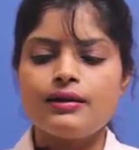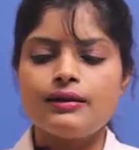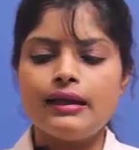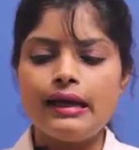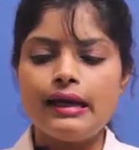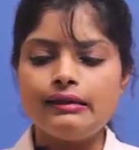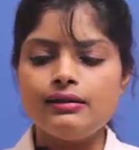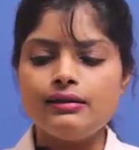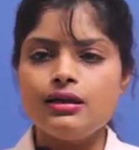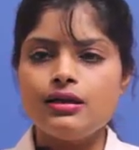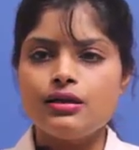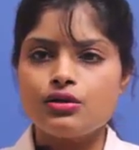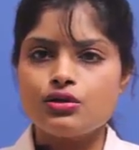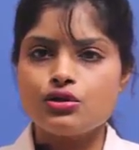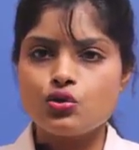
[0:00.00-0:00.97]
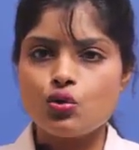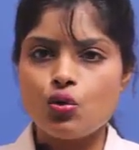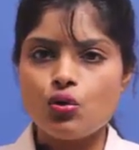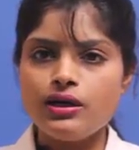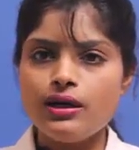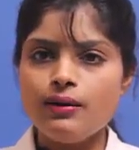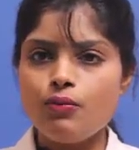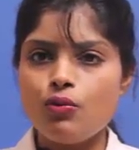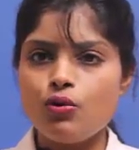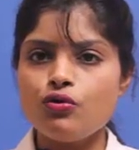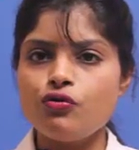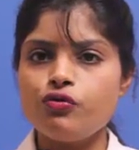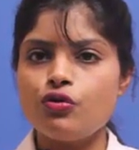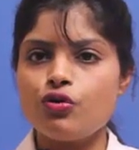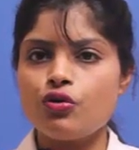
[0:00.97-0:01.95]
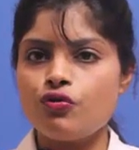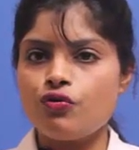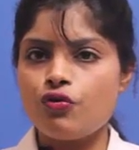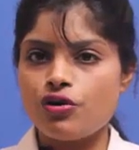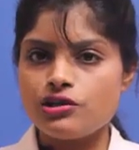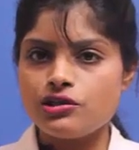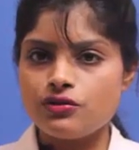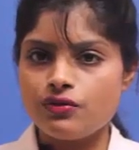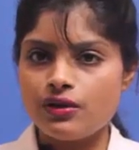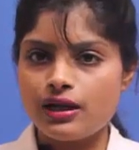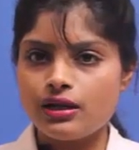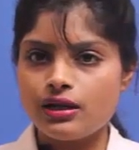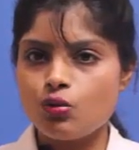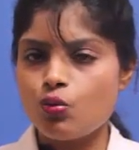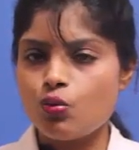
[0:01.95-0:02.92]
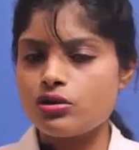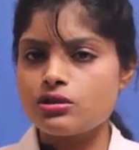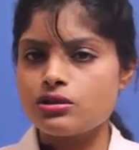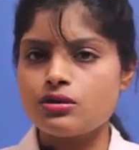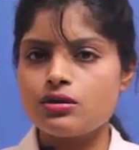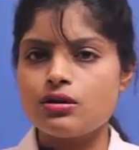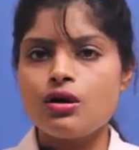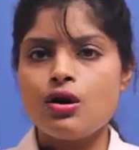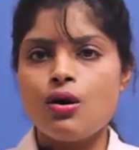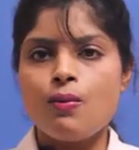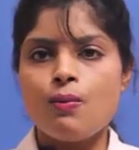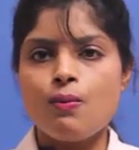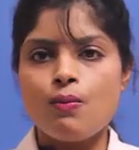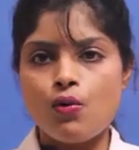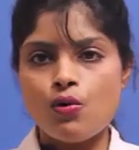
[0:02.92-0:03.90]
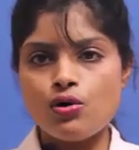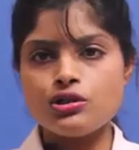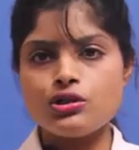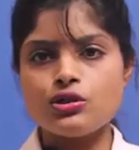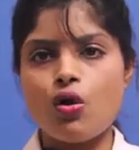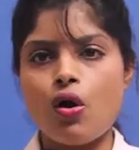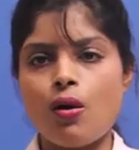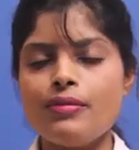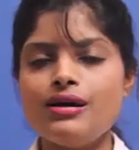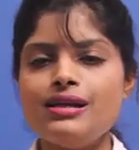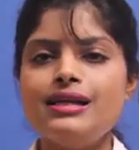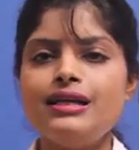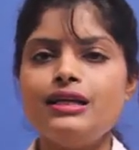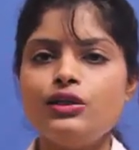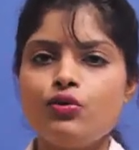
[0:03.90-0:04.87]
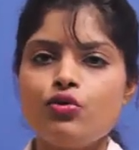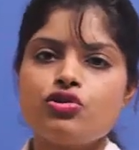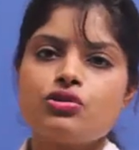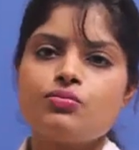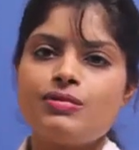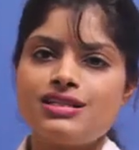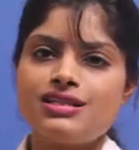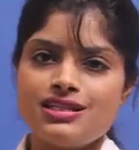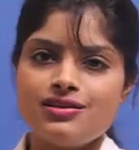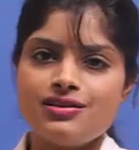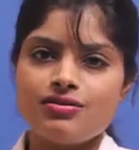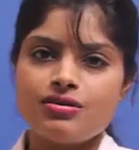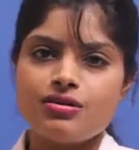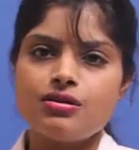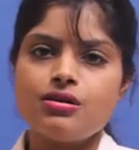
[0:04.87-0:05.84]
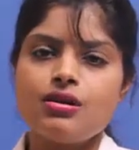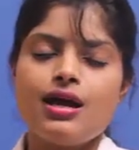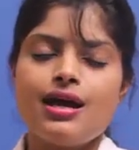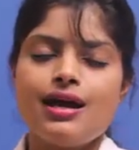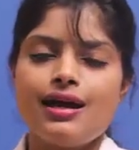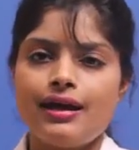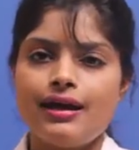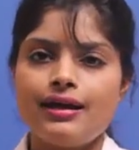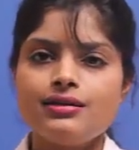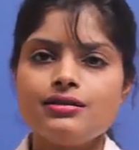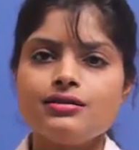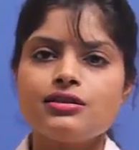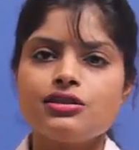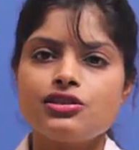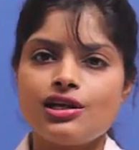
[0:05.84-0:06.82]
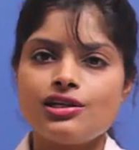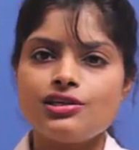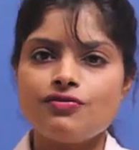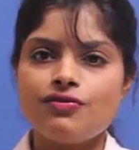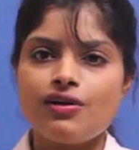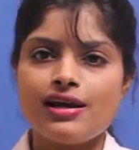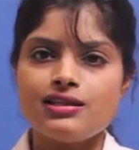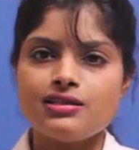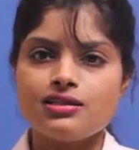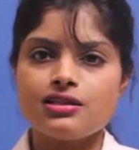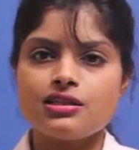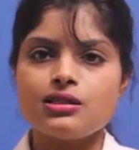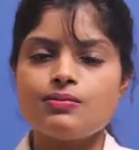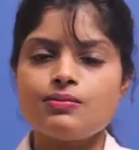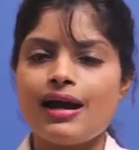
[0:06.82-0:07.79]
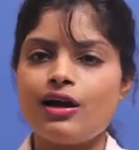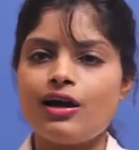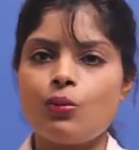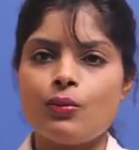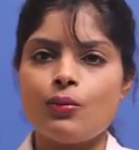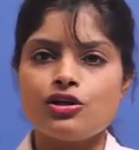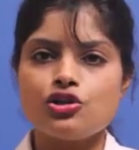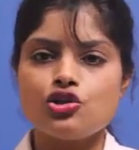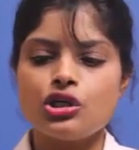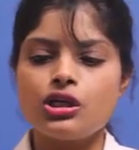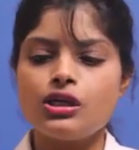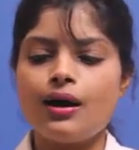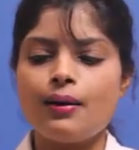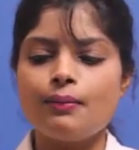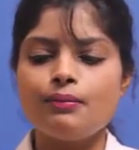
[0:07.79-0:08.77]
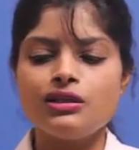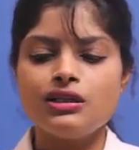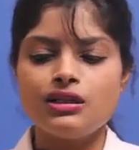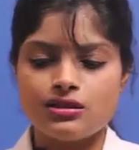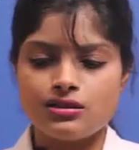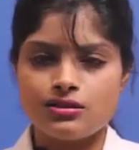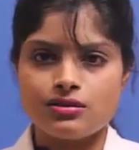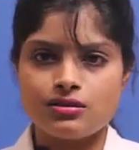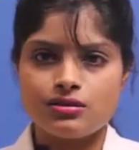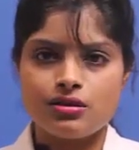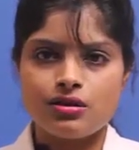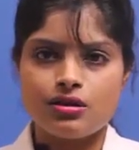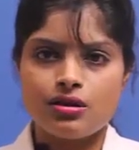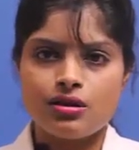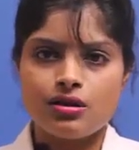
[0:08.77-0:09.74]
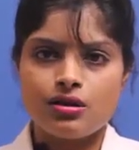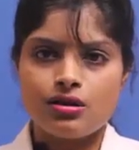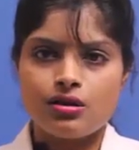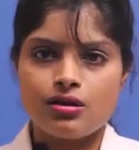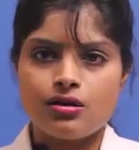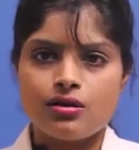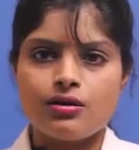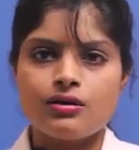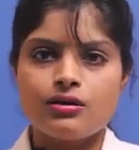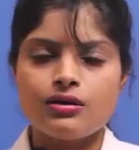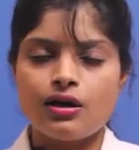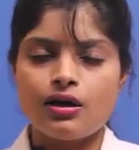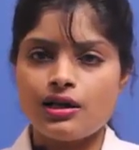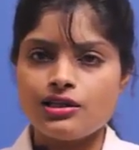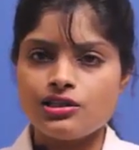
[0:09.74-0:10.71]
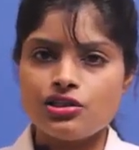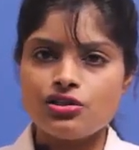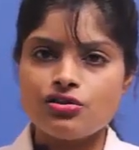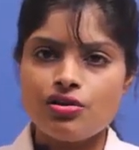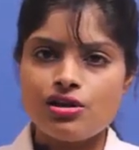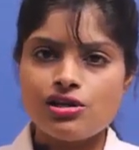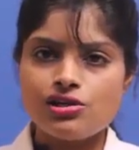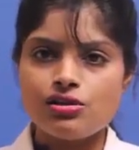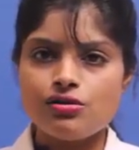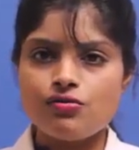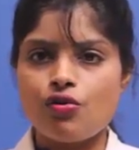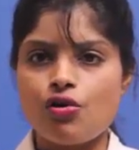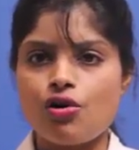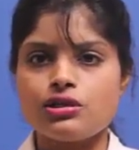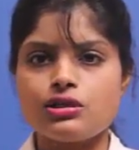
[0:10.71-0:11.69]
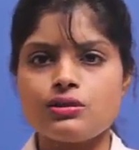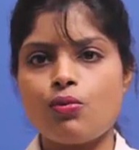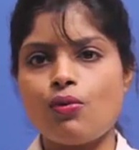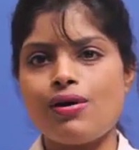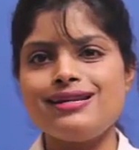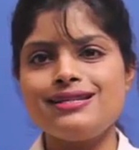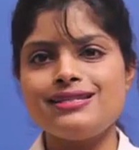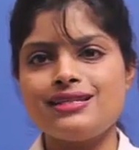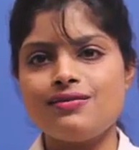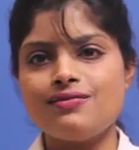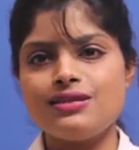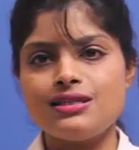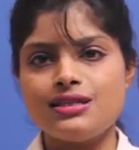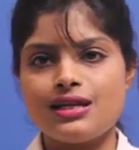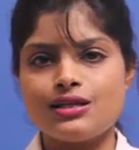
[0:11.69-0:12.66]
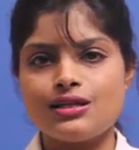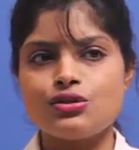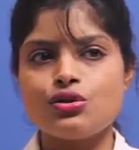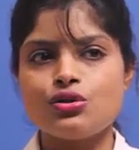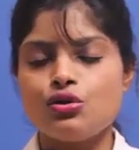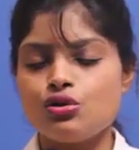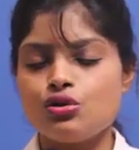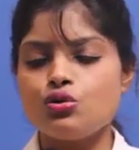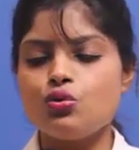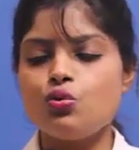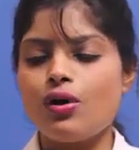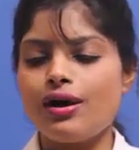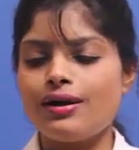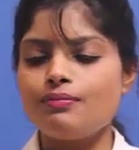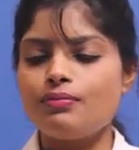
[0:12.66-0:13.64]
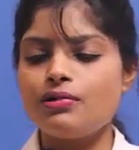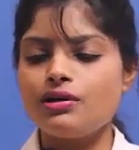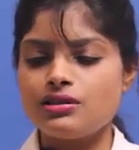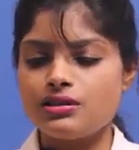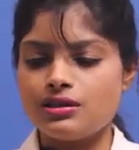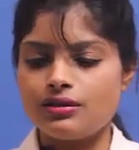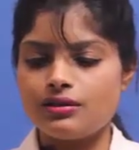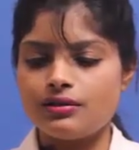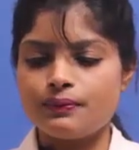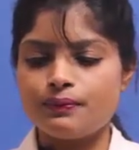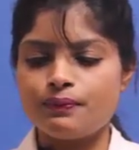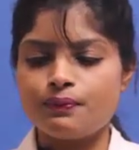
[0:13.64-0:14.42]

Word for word: Then, the sodium monofluorophosphate was the most commonly used material in the dentrifices by commercial companies. The concentration was zero point seven six to one percent.